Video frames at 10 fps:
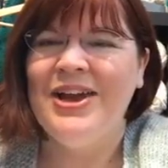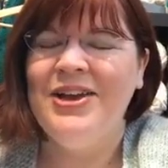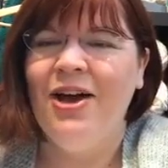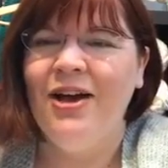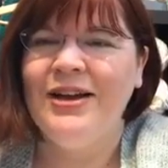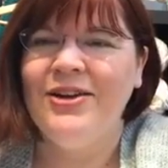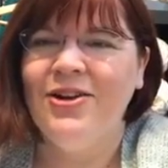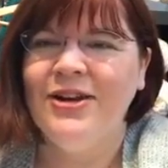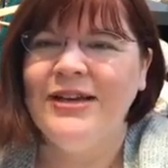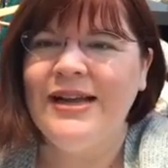naughty
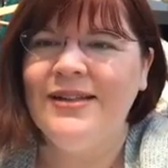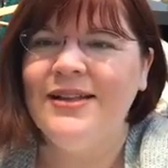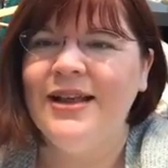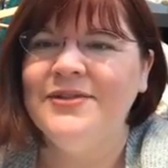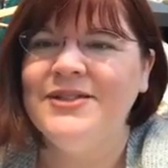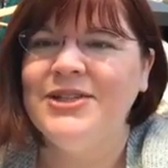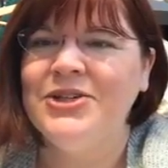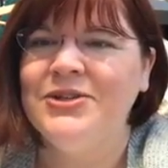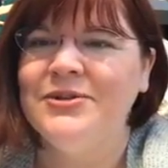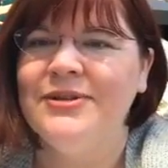yarn needs love
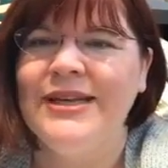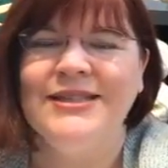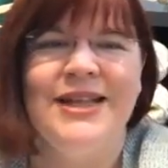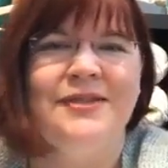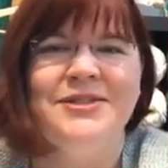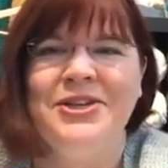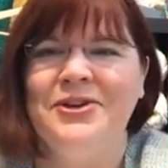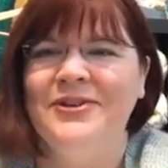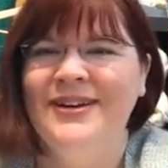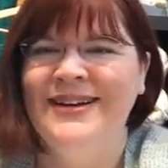too. Needs love too.